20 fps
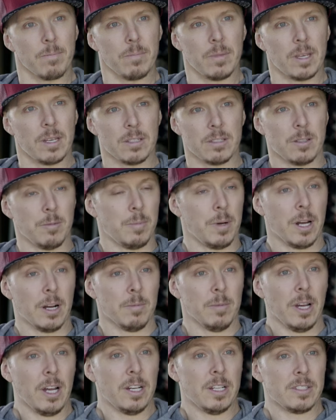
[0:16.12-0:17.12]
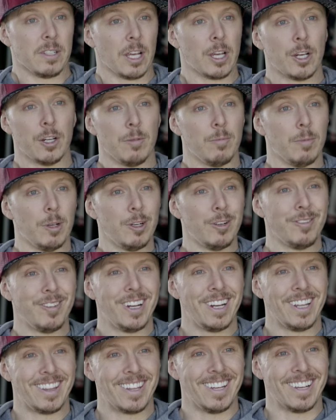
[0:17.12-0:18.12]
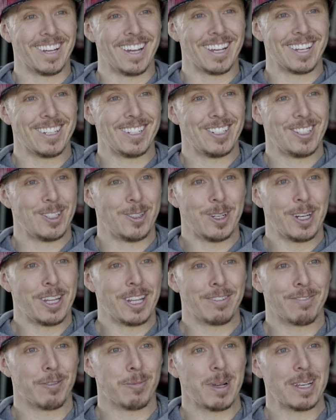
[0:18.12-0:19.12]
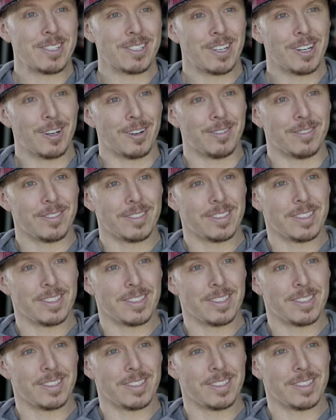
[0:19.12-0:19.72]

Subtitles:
because the bottom line is I couldn't move anything. I couldn't do anything for myself.